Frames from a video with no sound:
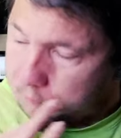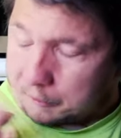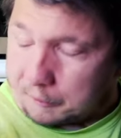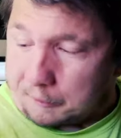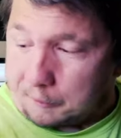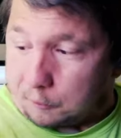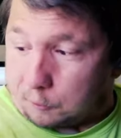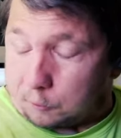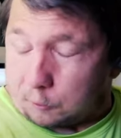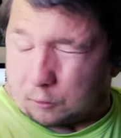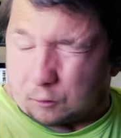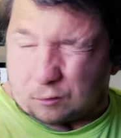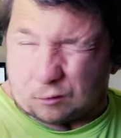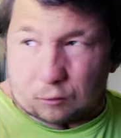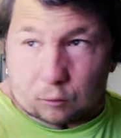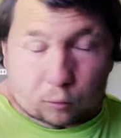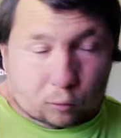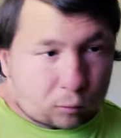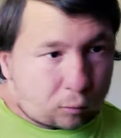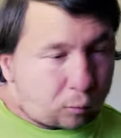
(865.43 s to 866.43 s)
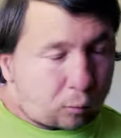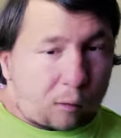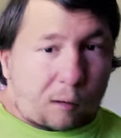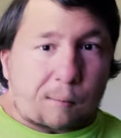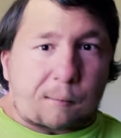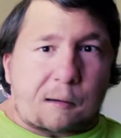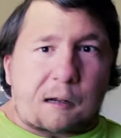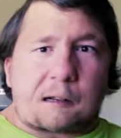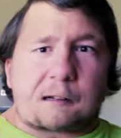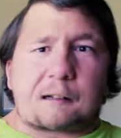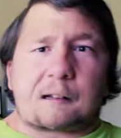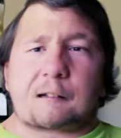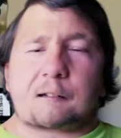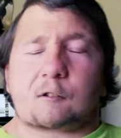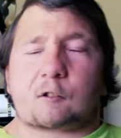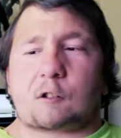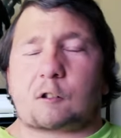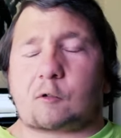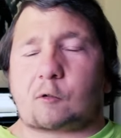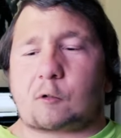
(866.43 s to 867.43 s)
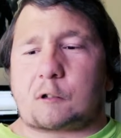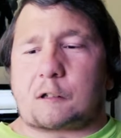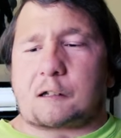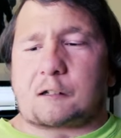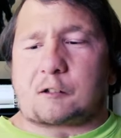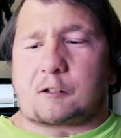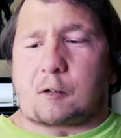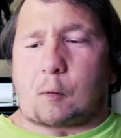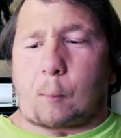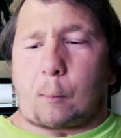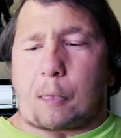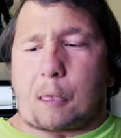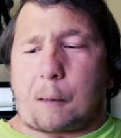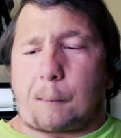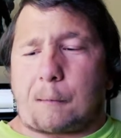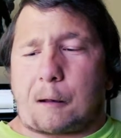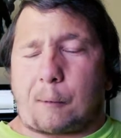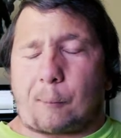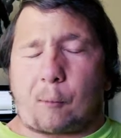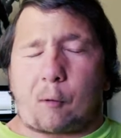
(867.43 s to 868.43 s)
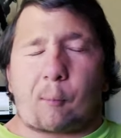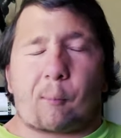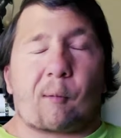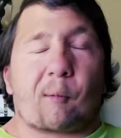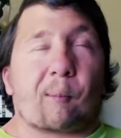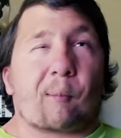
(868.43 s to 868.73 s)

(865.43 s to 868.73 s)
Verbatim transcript: I don't know what my let me be,